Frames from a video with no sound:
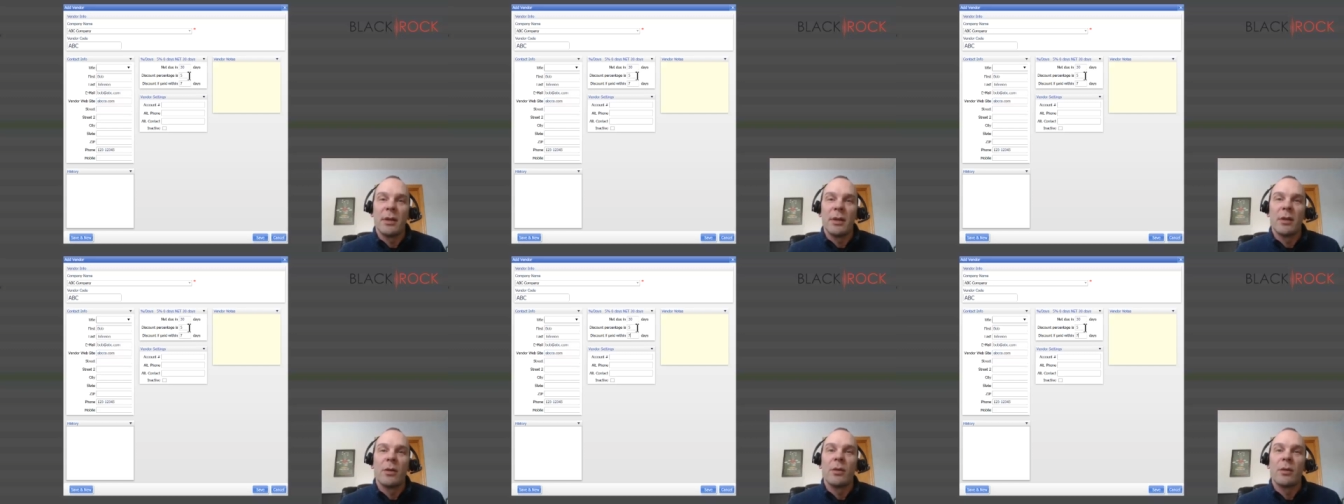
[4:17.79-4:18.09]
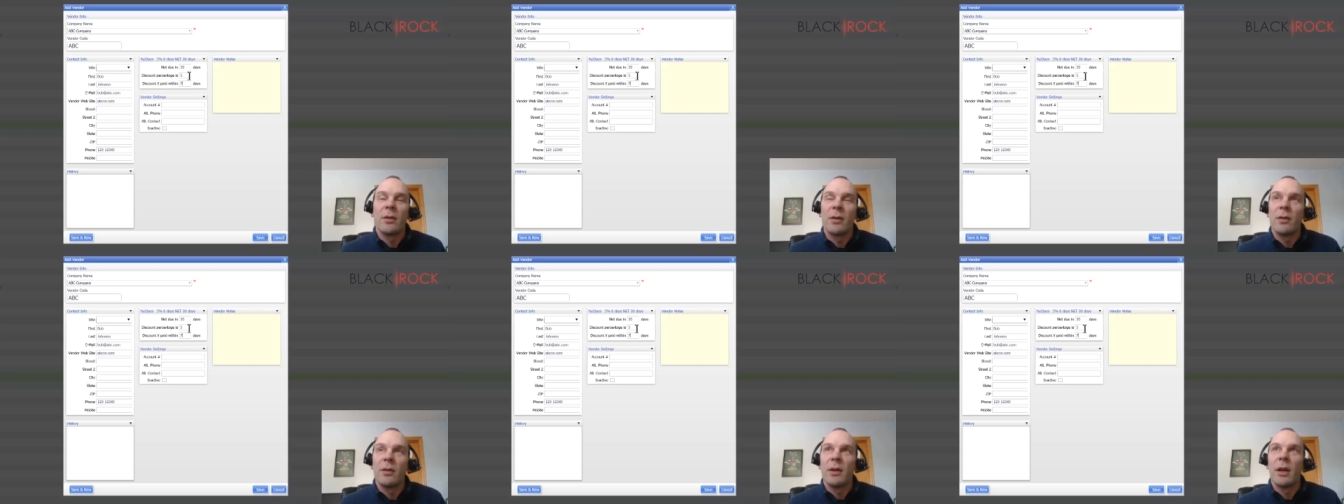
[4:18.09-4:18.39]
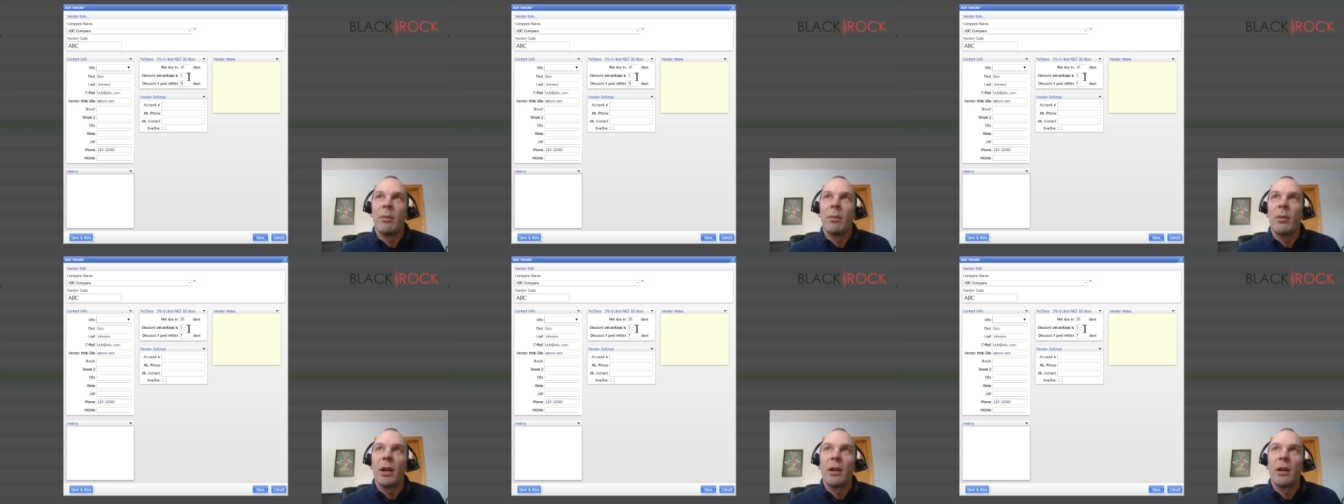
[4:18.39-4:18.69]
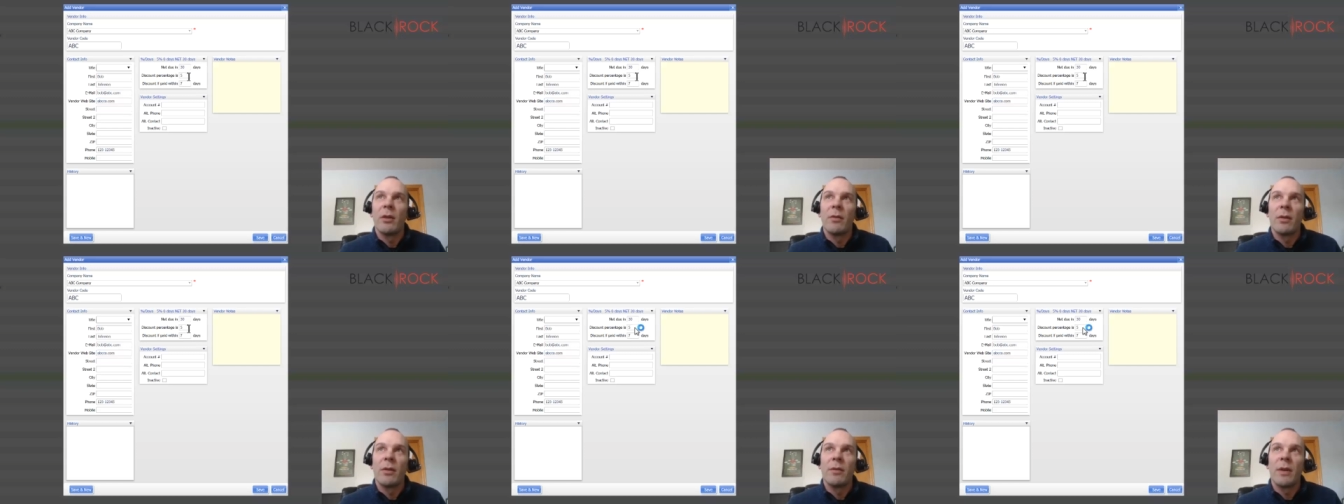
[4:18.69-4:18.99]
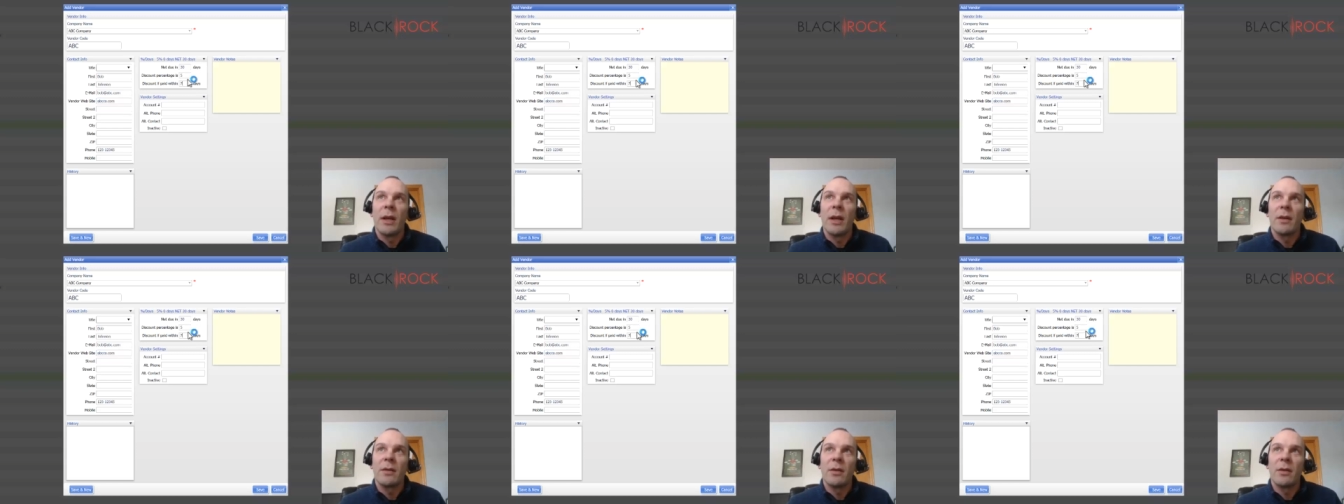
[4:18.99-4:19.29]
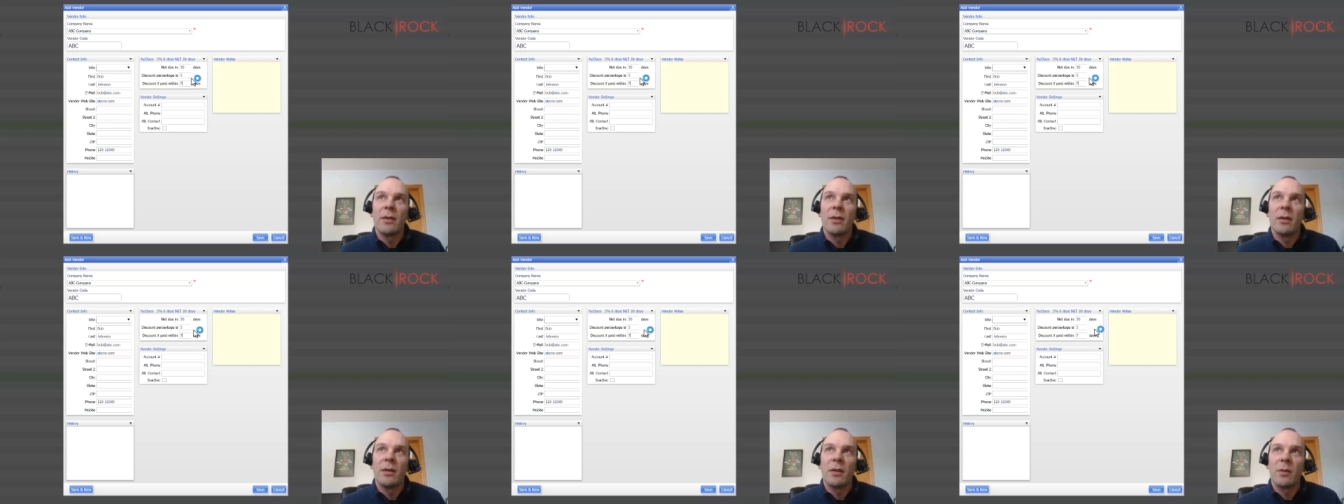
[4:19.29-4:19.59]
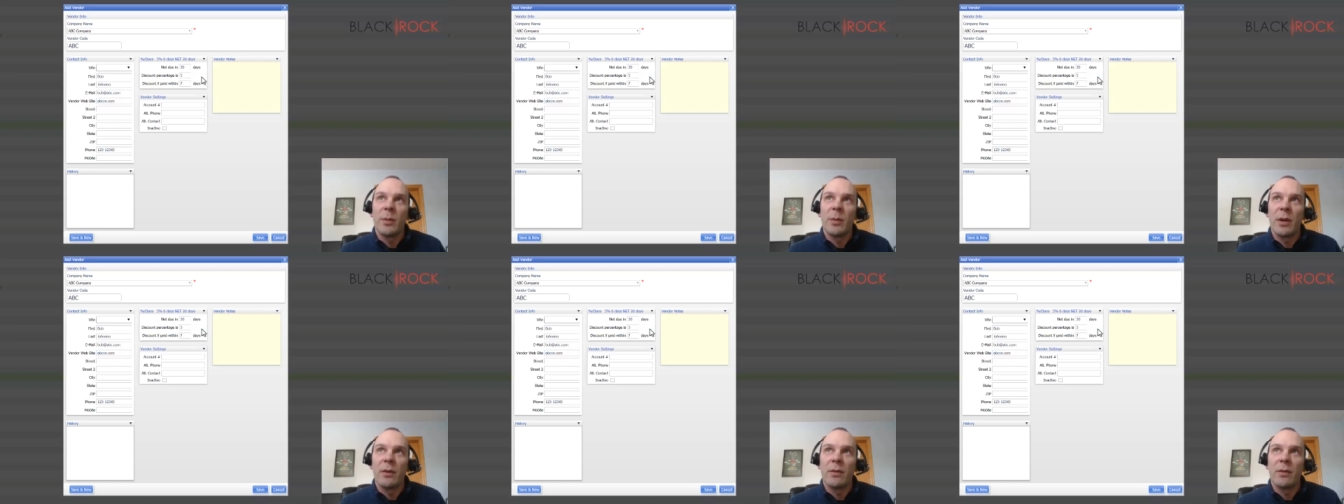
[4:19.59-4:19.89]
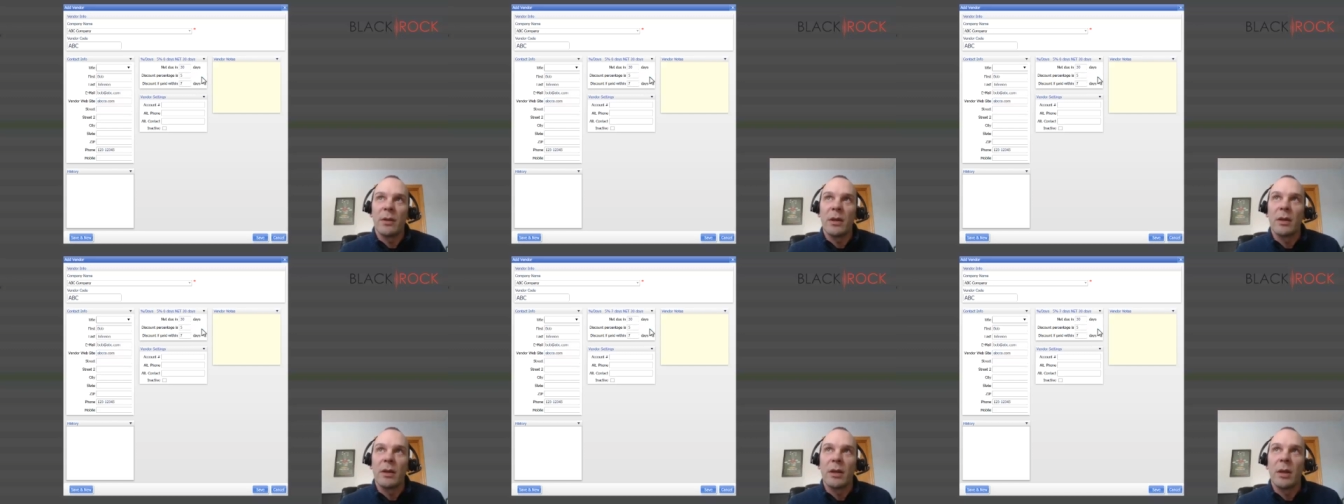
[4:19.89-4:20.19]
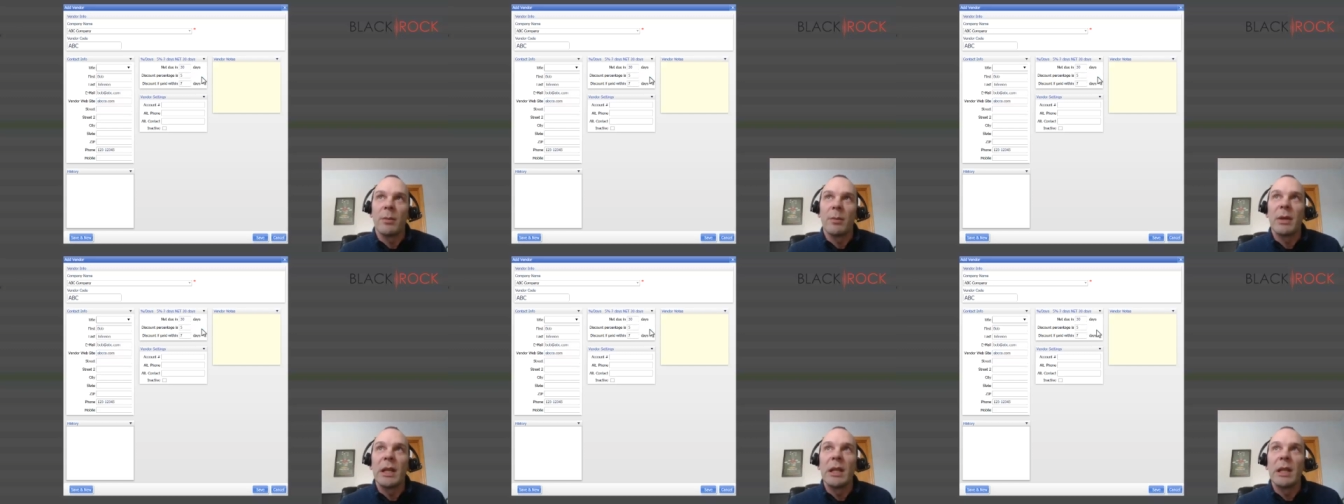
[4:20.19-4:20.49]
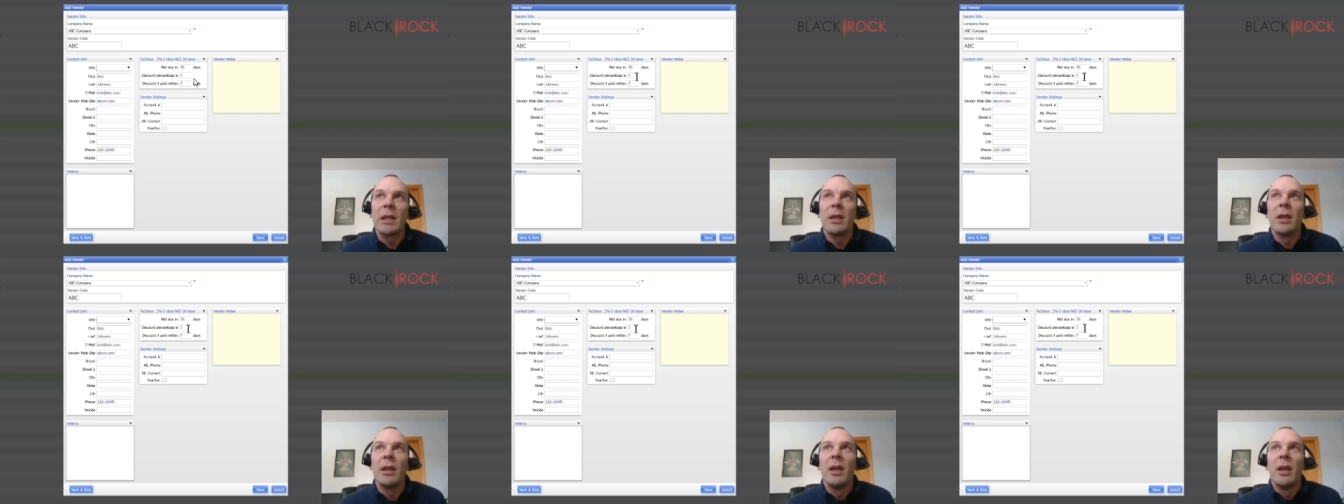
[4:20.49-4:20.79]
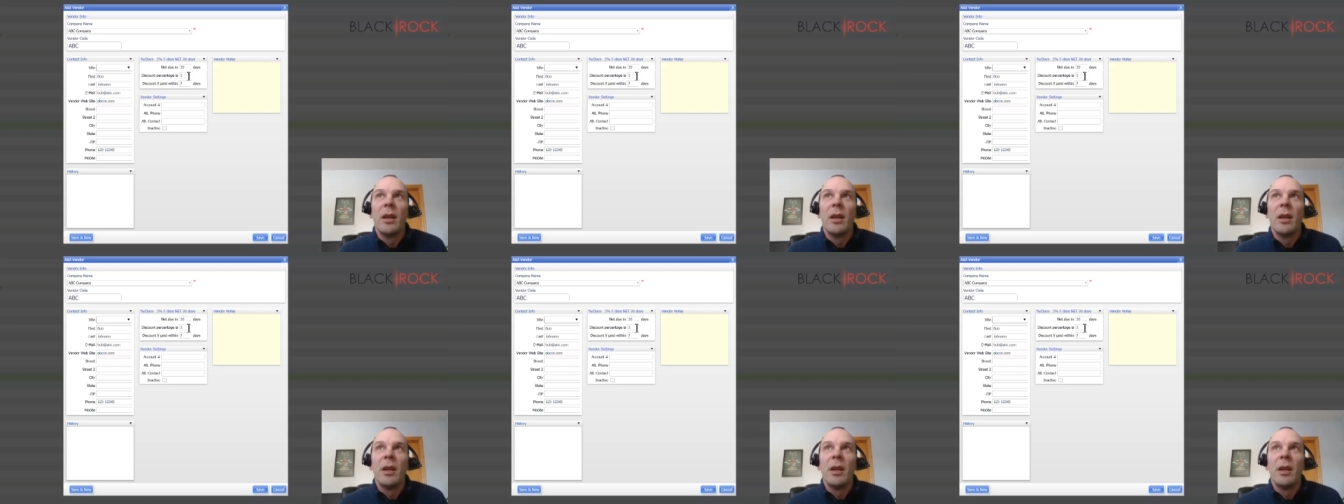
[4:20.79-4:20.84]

you know, turn that money over faster and it's better for their company.